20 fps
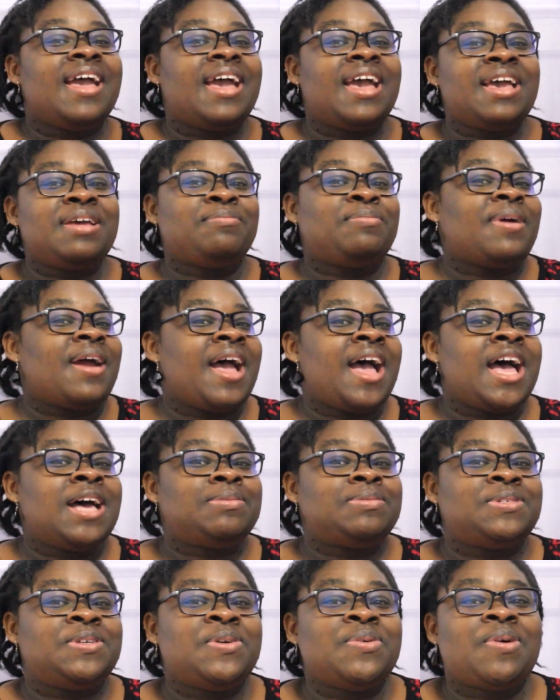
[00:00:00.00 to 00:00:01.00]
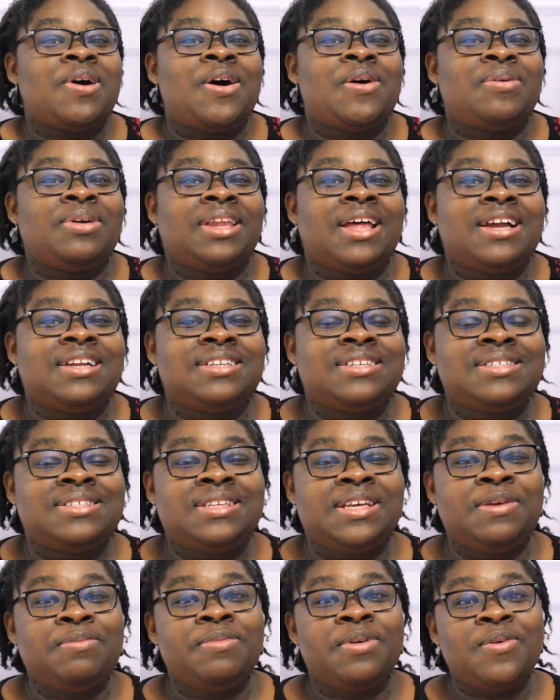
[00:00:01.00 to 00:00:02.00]
And perhaps you all would like to
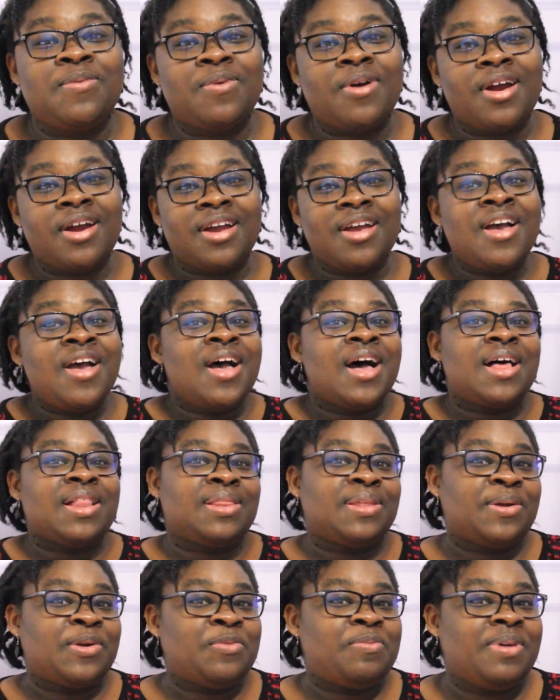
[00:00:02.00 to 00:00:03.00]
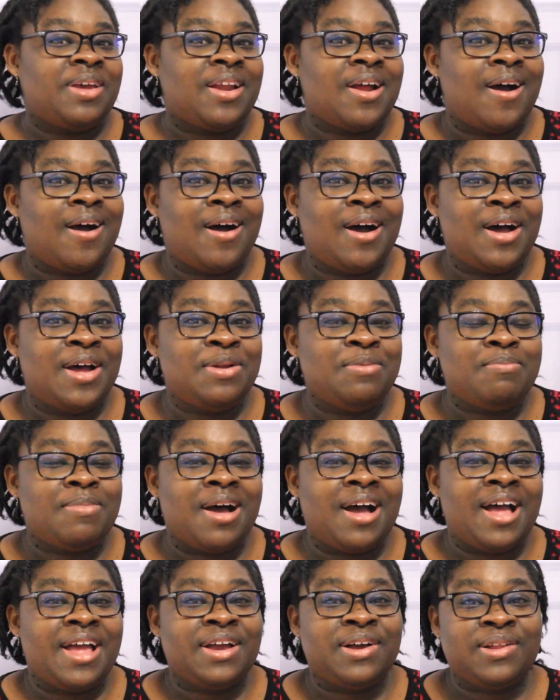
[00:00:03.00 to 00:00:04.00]
see me work a little bit on
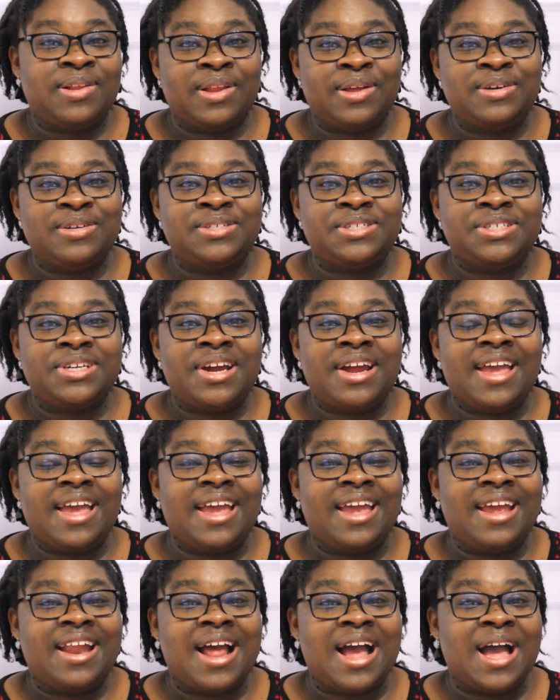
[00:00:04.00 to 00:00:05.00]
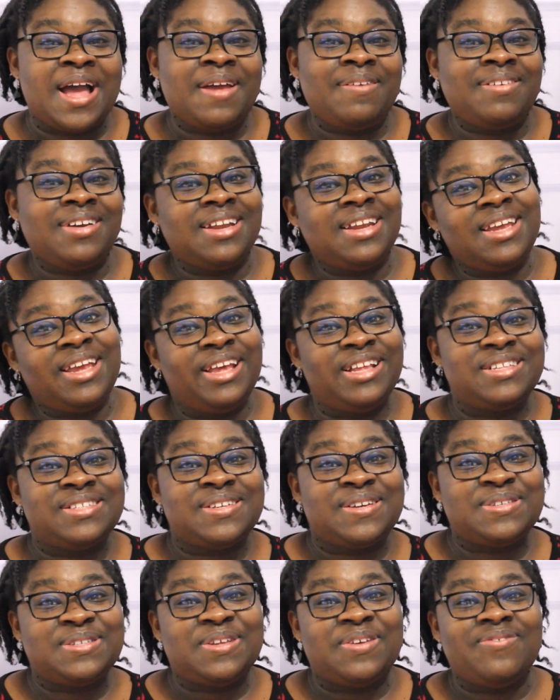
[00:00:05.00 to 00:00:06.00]
my closure, and I'm going to
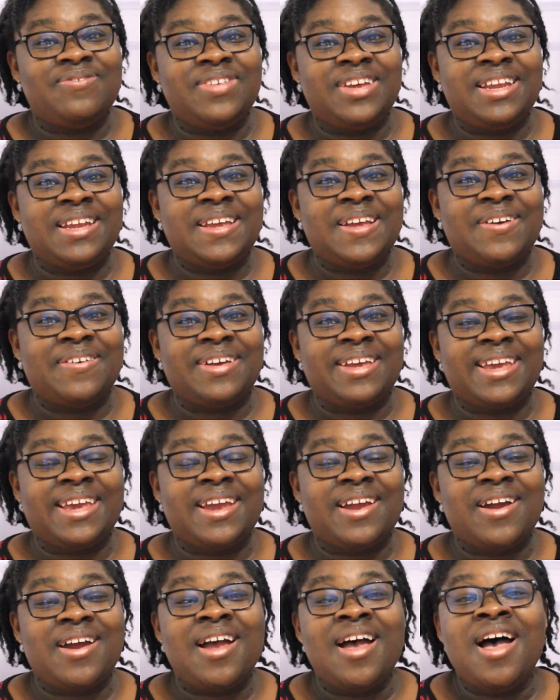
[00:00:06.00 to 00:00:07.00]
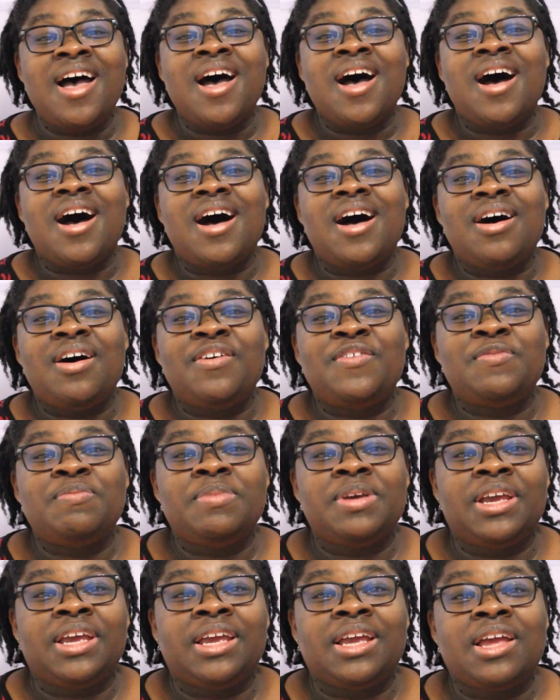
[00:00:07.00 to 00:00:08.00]
insert some video here of
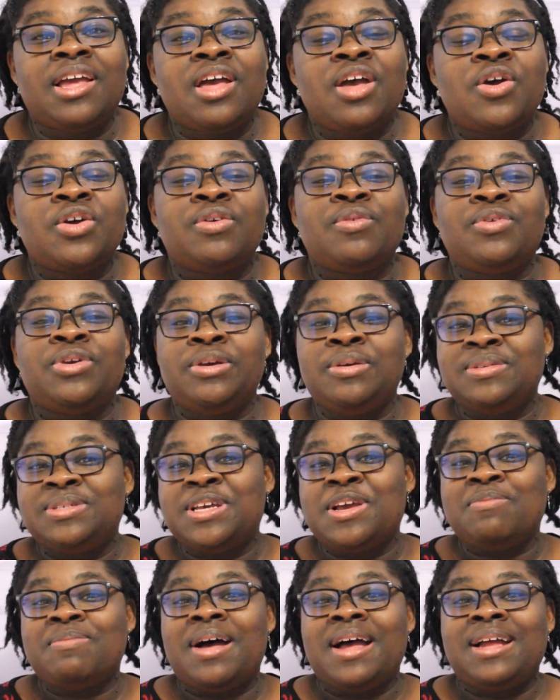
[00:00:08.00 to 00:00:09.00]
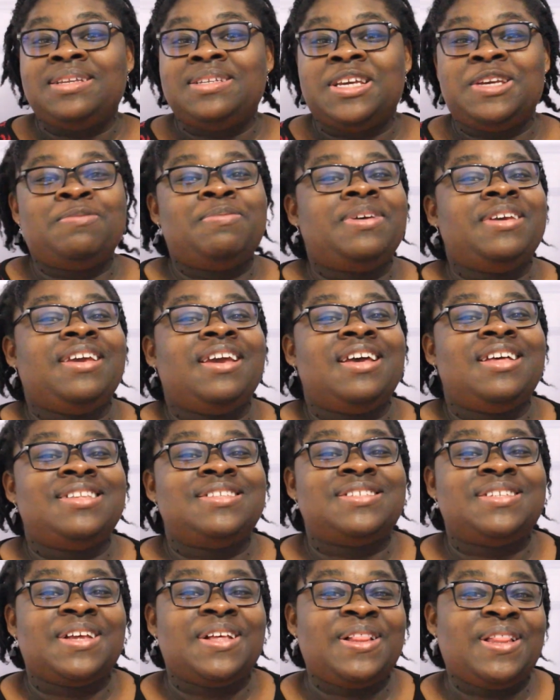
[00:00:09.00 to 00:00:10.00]
me using my
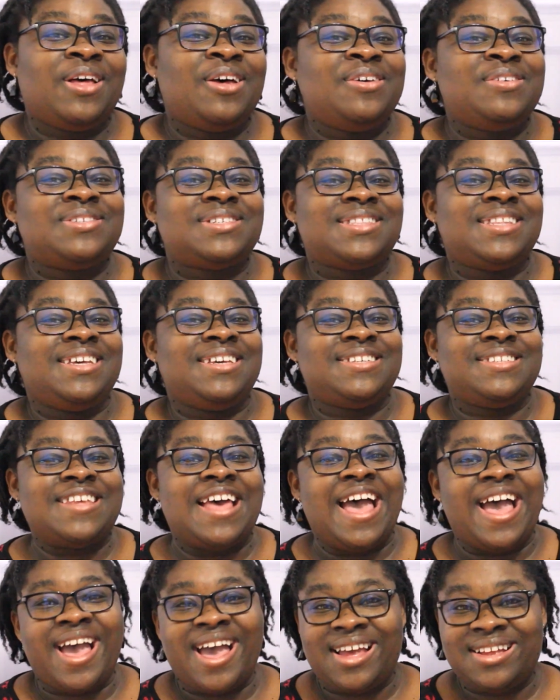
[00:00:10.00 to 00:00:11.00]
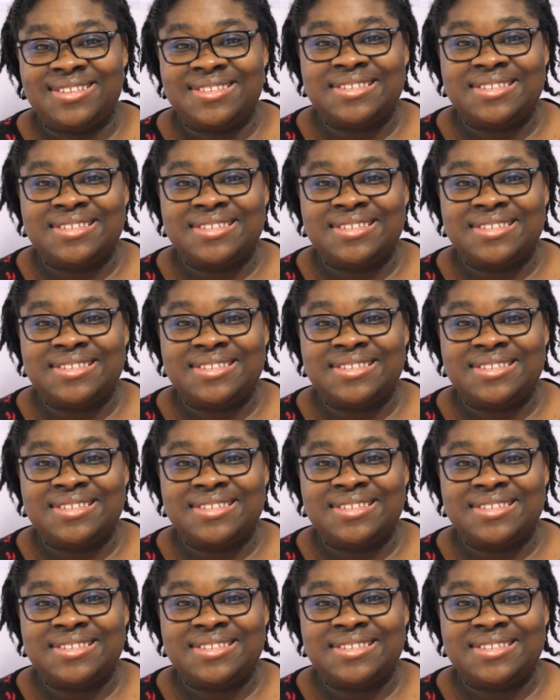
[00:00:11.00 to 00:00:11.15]
DPNs to close this hat.